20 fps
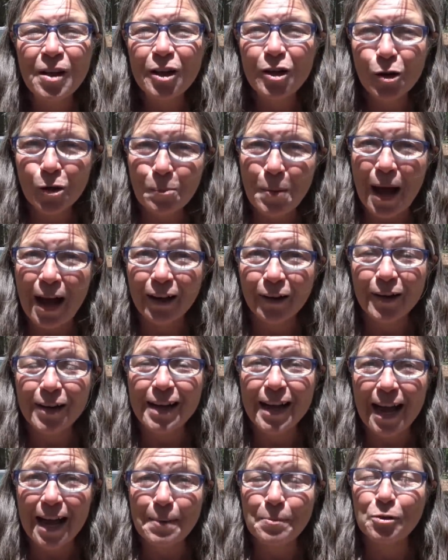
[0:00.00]
your
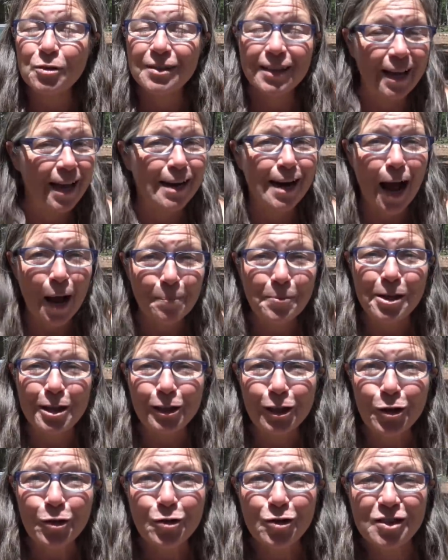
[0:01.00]
battery cables cannot be
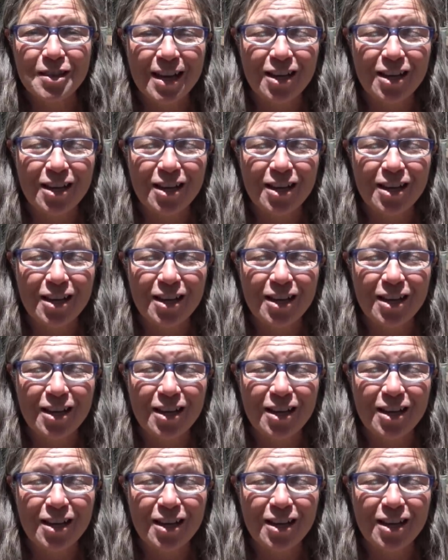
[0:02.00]
loose.